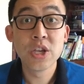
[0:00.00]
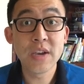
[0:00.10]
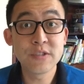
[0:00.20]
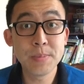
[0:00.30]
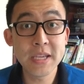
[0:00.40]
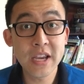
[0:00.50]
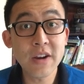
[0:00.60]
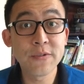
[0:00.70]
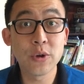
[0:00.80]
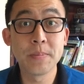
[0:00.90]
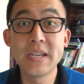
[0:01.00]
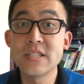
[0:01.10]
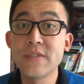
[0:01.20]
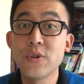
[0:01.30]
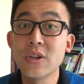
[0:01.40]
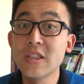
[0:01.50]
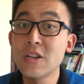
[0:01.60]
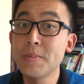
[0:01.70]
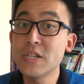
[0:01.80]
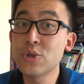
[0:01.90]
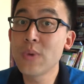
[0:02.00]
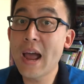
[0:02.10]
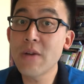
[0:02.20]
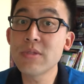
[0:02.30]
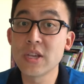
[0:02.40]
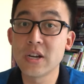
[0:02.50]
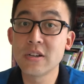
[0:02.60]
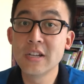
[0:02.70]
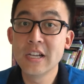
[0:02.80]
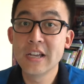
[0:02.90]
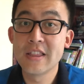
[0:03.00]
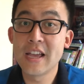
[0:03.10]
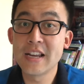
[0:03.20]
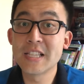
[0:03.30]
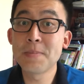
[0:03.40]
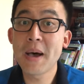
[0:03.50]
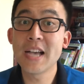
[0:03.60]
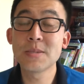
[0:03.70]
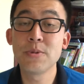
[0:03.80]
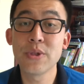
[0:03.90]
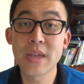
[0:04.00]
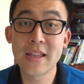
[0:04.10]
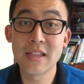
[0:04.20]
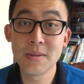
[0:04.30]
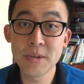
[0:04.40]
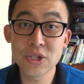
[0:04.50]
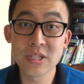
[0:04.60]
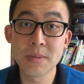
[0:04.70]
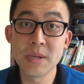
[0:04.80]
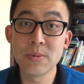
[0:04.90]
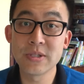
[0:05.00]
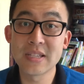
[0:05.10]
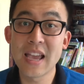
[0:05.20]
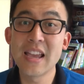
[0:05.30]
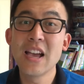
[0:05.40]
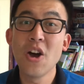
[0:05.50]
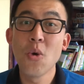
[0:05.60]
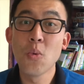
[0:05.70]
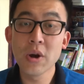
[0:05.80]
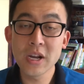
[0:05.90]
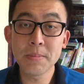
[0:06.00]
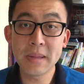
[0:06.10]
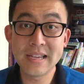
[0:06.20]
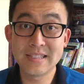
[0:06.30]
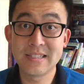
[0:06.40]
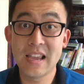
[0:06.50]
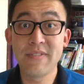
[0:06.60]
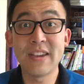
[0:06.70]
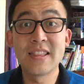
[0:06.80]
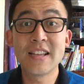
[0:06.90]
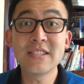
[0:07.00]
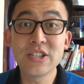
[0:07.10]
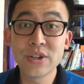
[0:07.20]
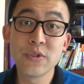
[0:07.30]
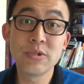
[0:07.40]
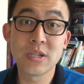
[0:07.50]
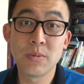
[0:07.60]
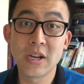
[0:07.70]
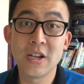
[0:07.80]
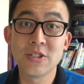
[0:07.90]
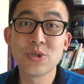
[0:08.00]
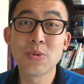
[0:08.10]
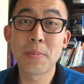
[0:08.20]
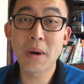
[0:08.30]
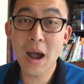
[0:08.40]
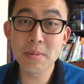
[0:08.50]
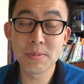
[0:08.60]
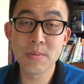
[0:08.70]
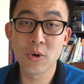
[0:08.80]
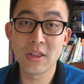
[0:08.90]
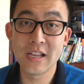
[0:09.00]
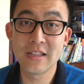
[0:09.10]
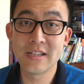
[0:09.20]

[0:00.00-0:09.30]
You have to be careful, because if you're a little bit too out there, then it's possible that the admissions committee will say, we're gonna play it safe and let's interview someone else who we're probably more likely to